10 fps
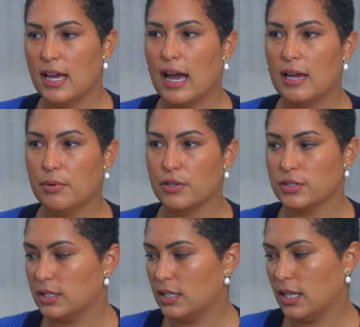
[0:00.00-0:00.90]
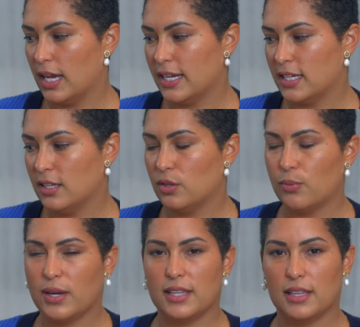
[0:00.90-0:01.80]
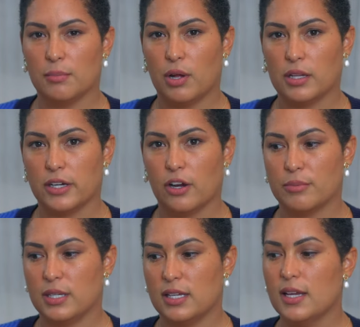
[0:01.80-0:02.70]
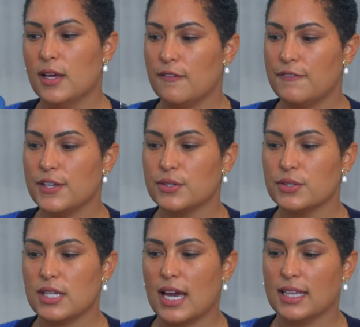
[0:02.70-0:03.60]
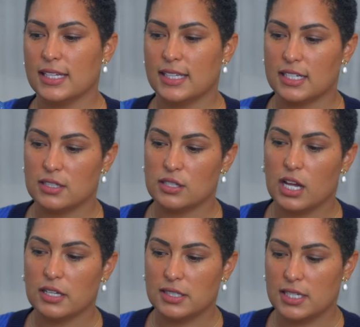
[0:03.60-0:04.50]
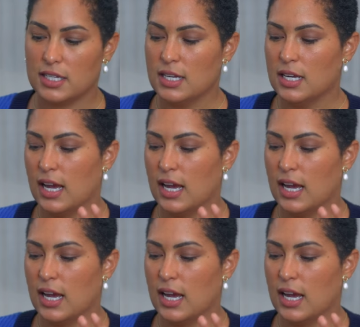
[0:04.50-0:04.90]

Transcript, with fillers: I personally like the way that the polycarbonate feels. I like that it's glossy.